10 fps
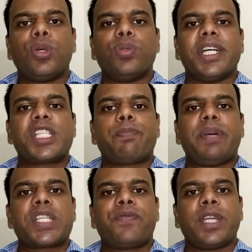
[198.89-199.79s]
to the
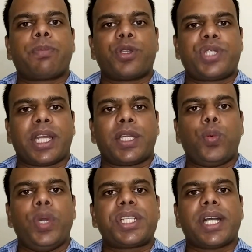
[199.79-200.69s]
specific
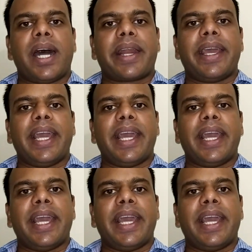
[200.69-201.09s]
project which are